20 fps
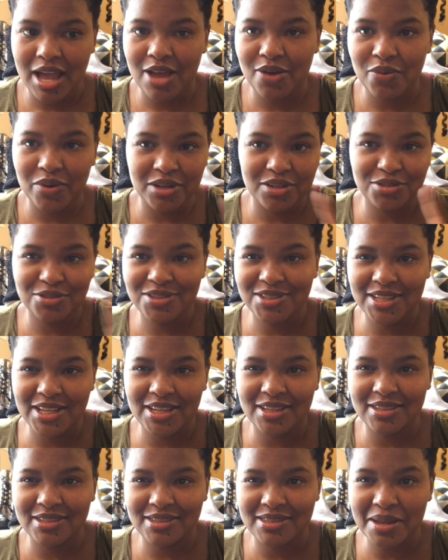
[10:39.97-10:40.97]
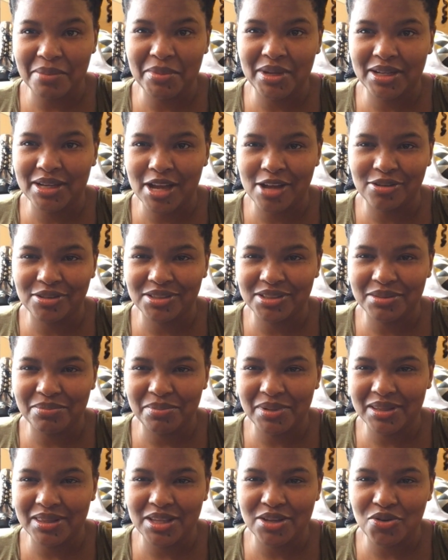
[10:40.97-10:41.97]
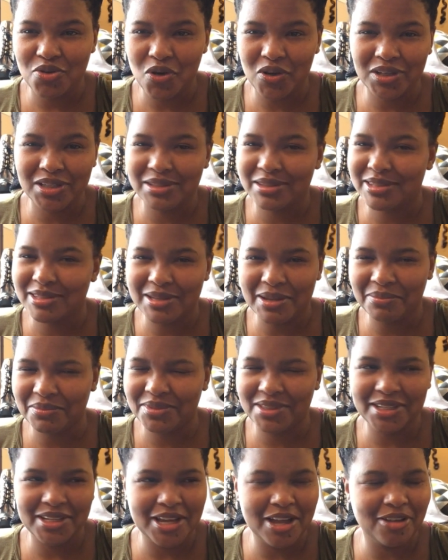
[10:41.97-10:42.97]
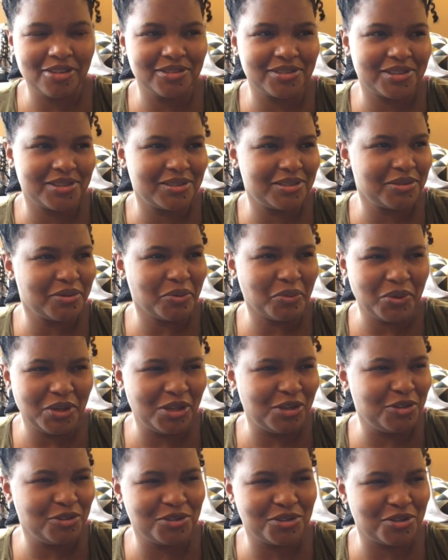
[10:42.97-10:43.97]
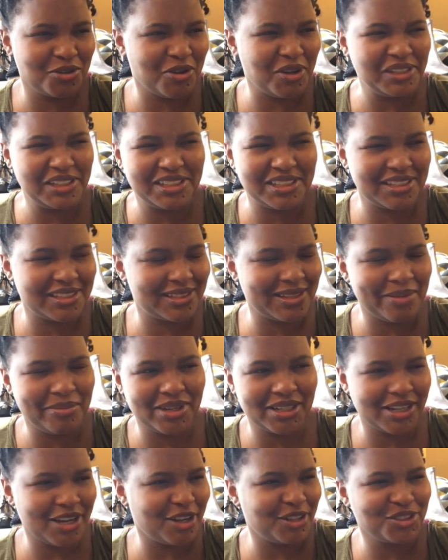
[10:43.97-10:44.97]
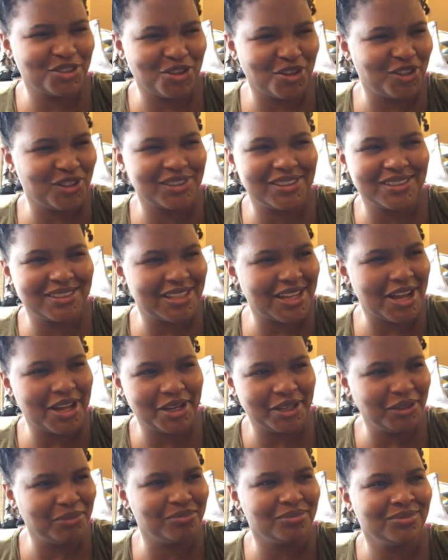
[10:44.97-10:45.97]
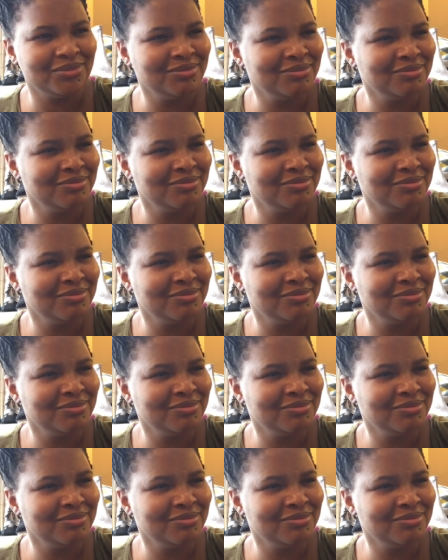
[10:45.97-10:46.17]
I wanted to say a stomach out, but they call it something else. We used to call it a stomach out all the time.